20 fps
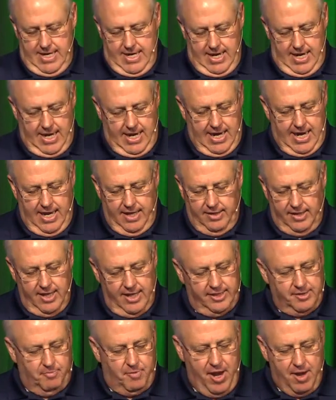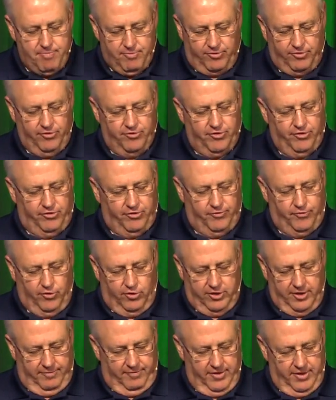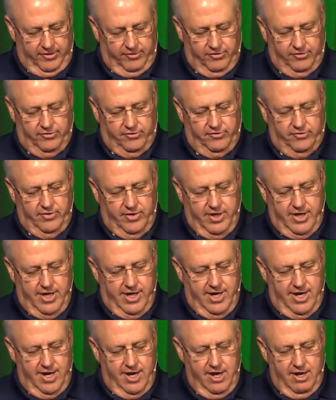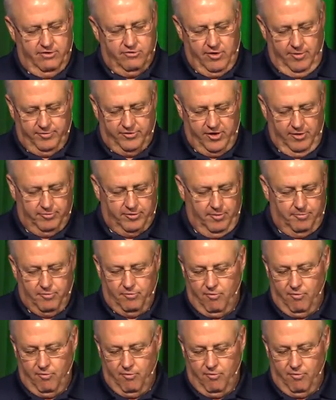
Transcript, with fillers: Uh, and the papers are just full of this. Uh, Trump steps up the